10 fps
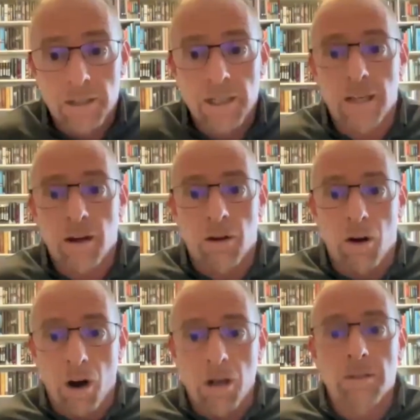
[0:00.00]
that
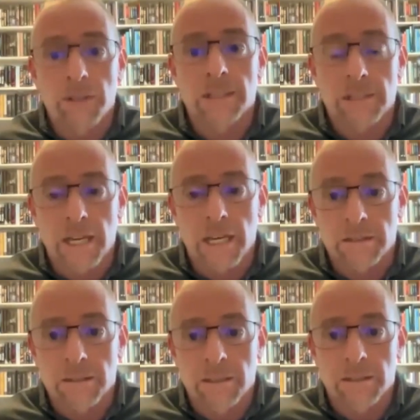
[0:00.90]
all of these
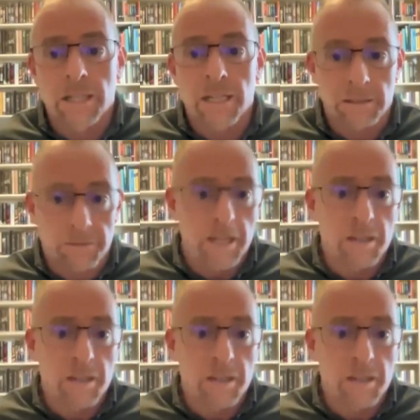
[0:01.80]
things testify